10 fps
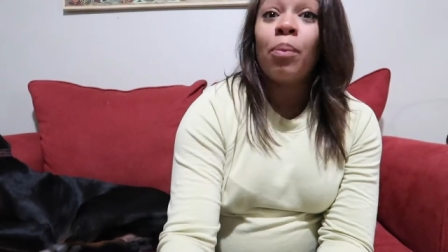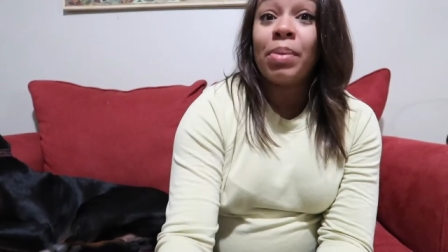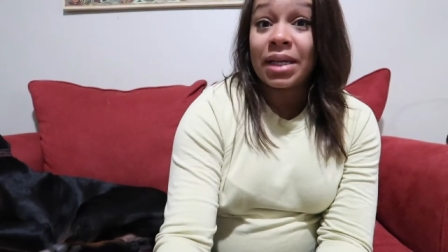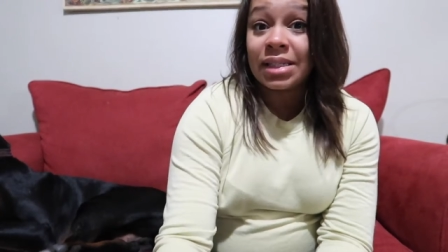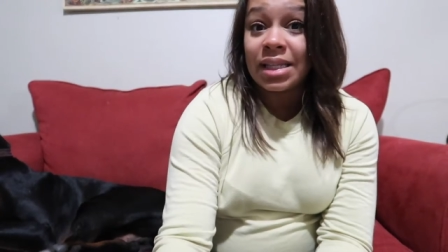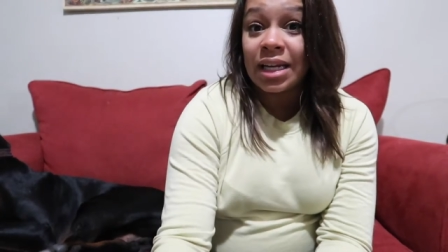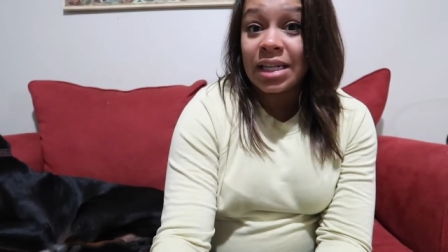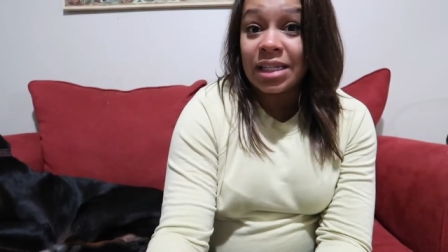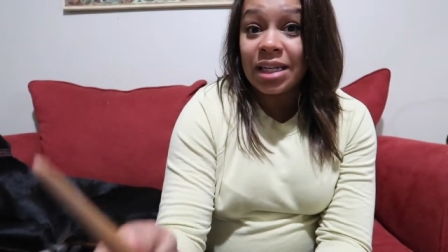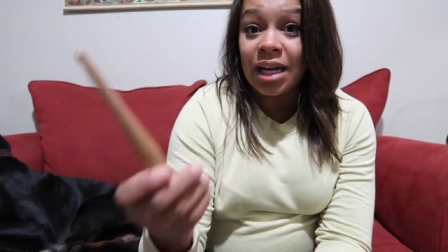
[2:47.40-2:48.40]
Biggest thing
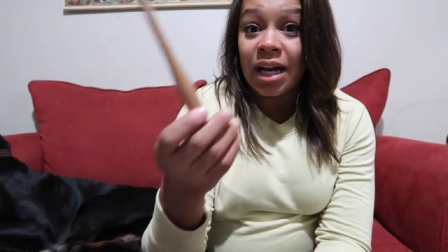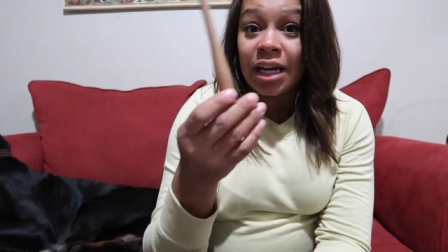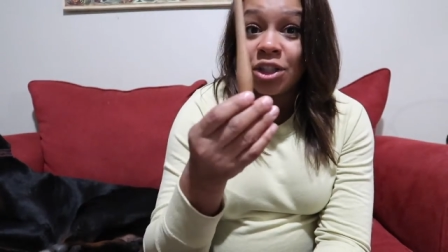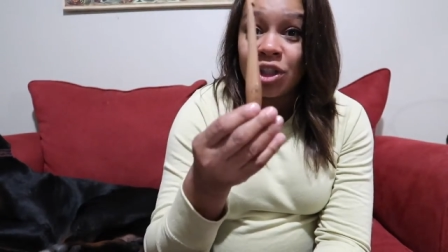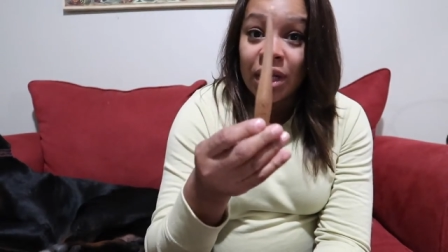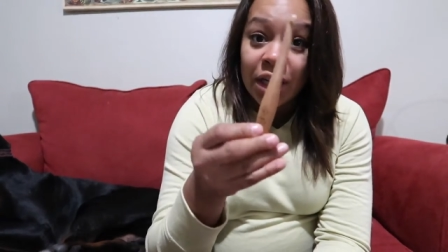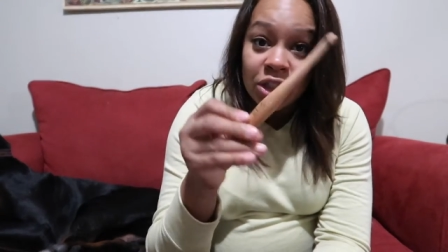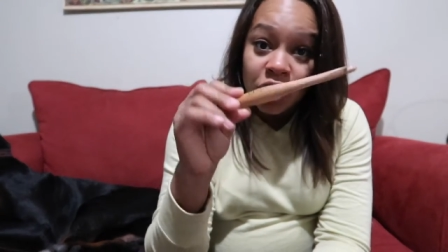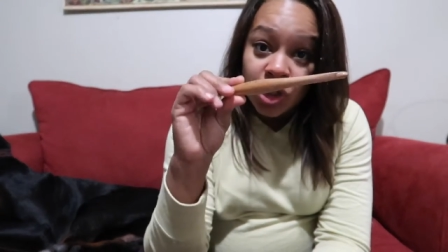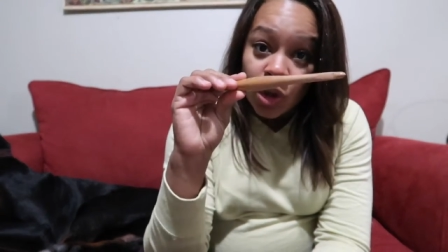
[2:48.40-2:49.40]
I did, I
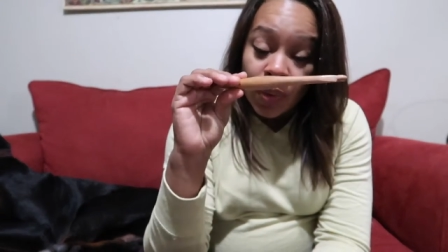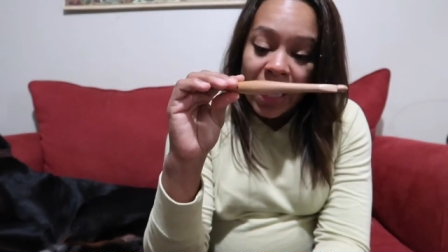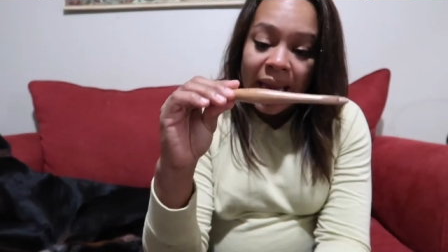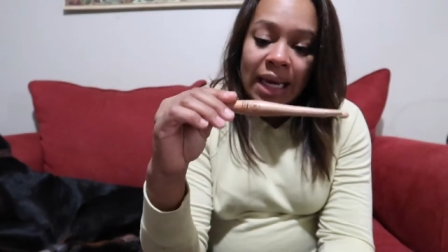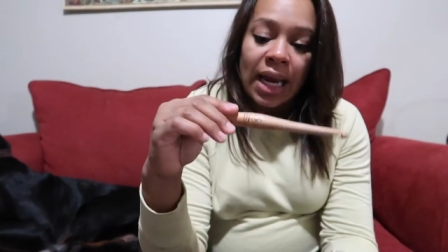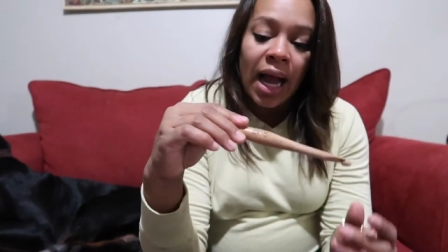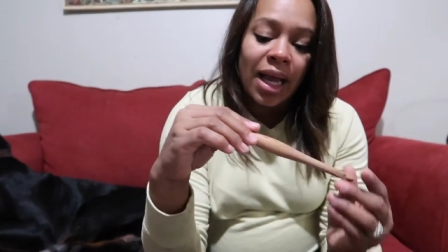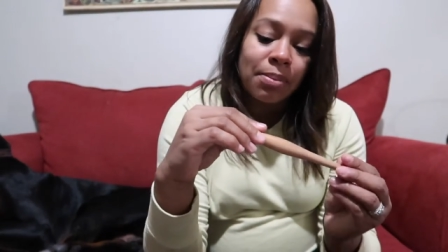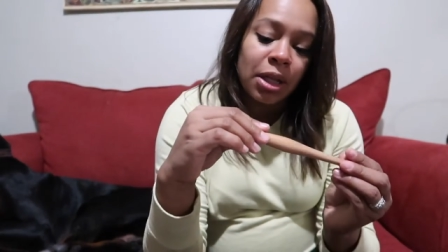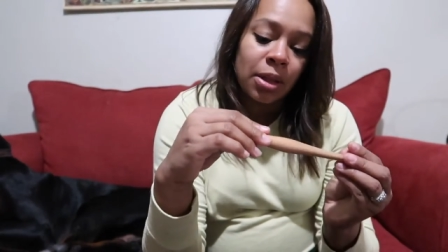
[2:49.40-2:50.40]
changed to a
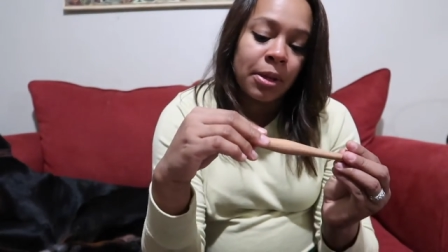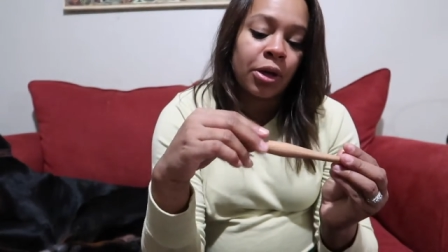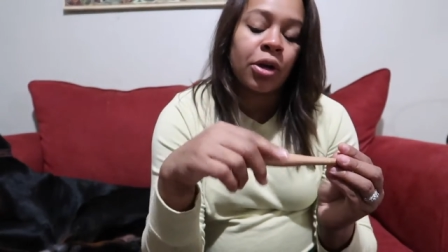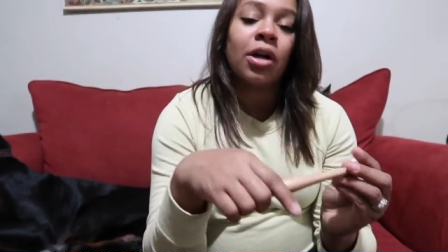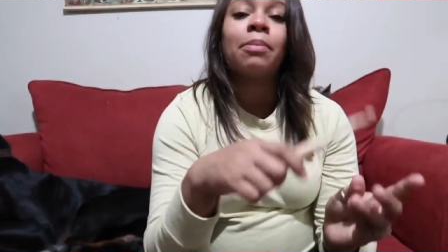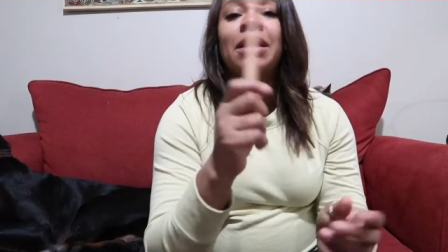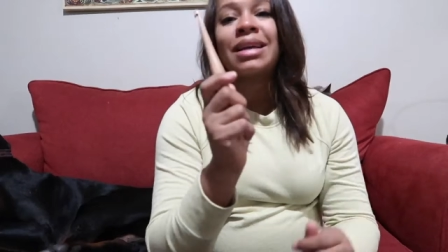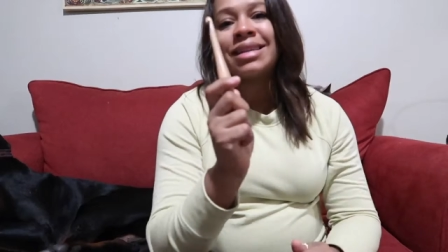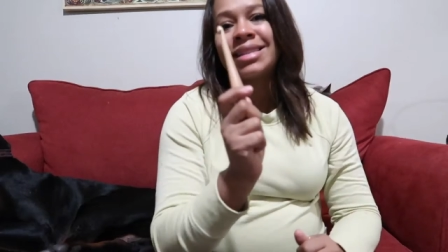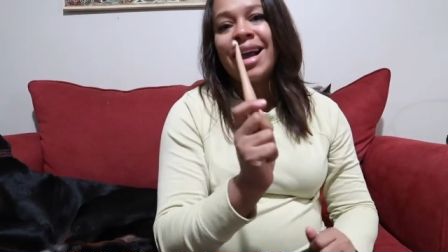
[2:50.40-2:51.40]
9mm hook
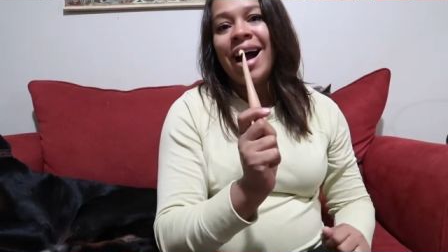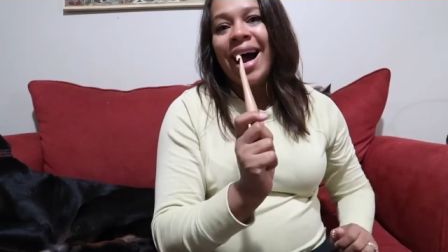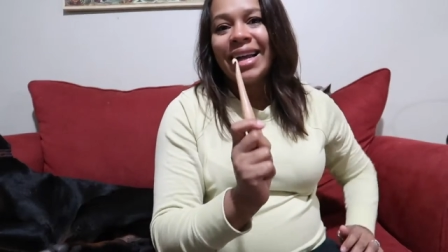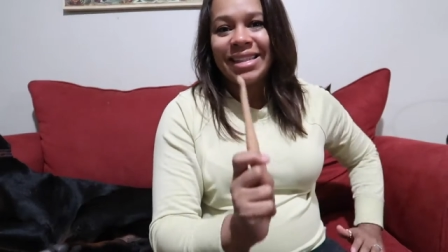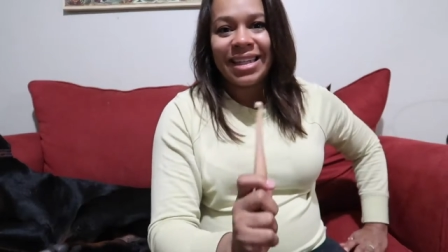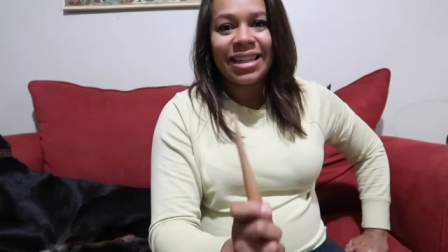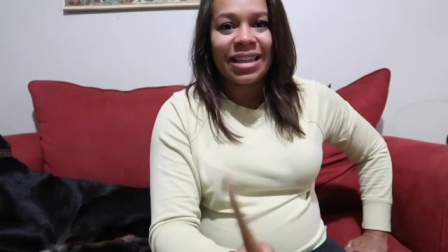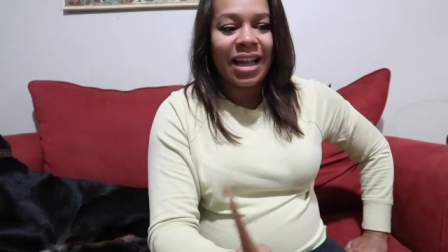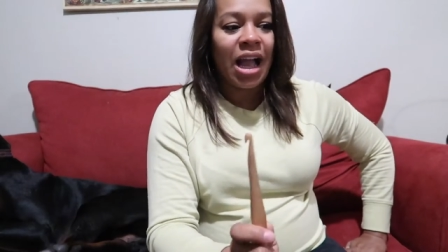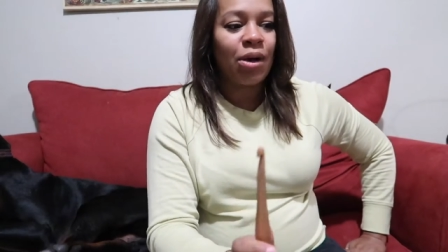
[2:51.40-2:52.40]
because I didn't
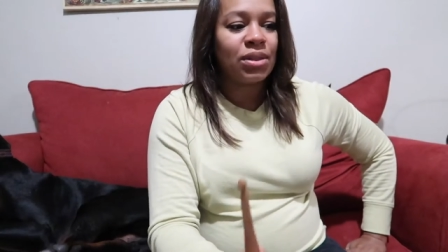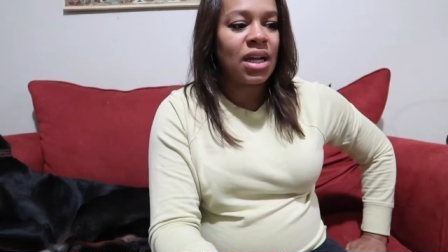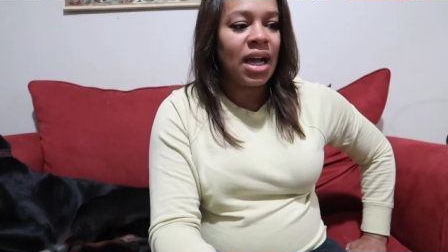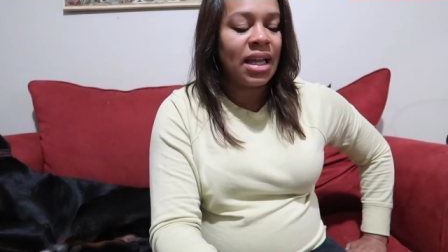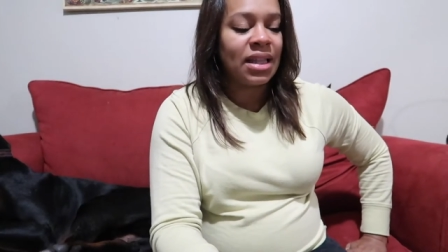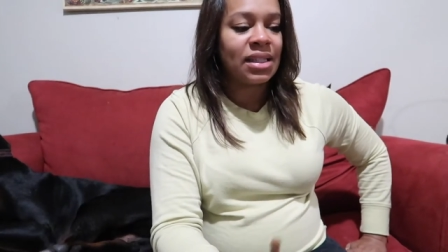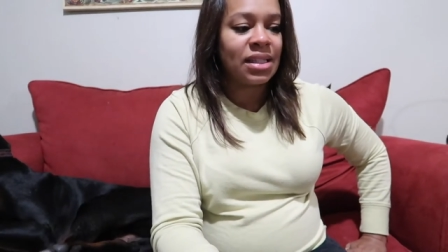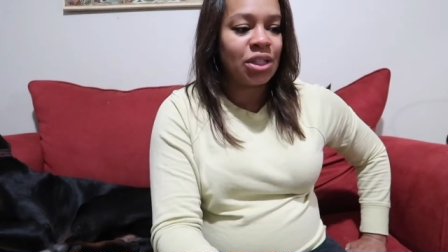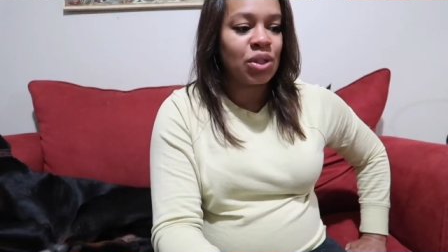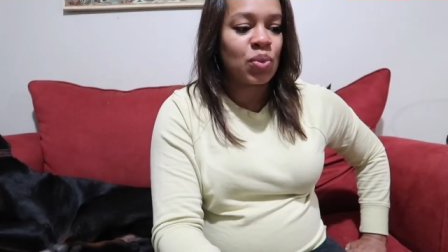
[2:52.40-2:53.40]
like how tight the
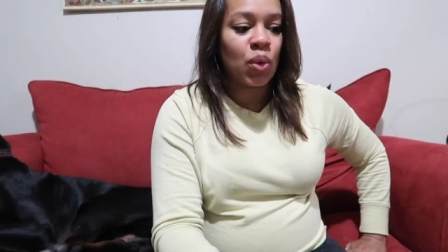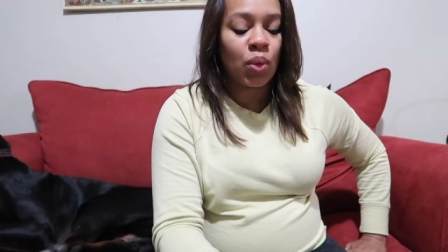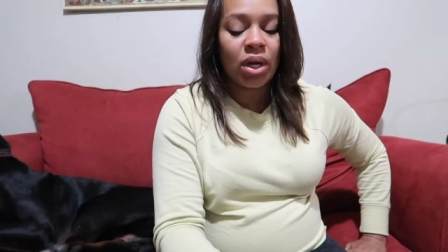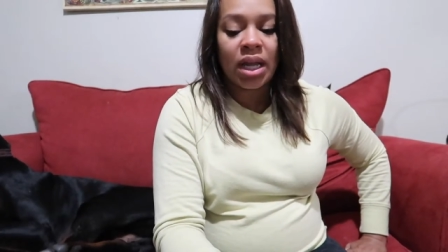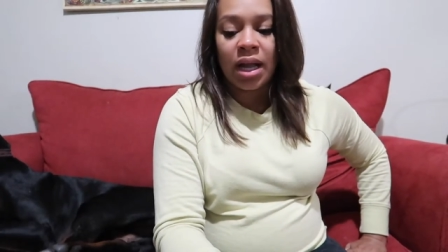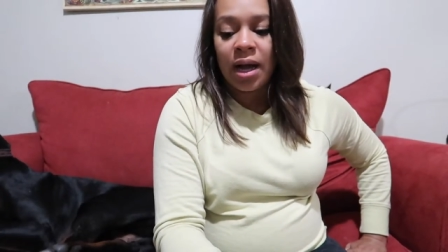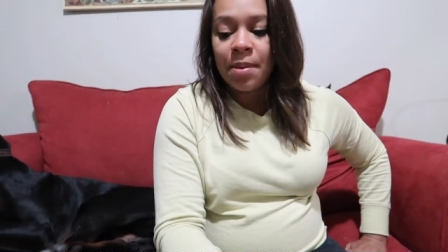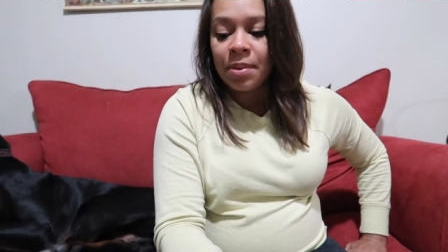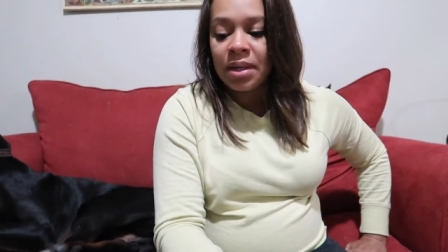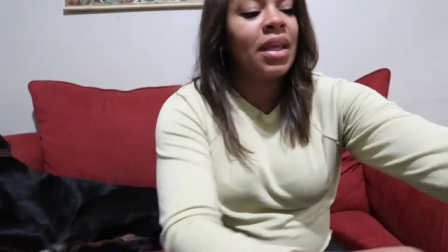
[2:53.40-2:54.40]
stitches were working up.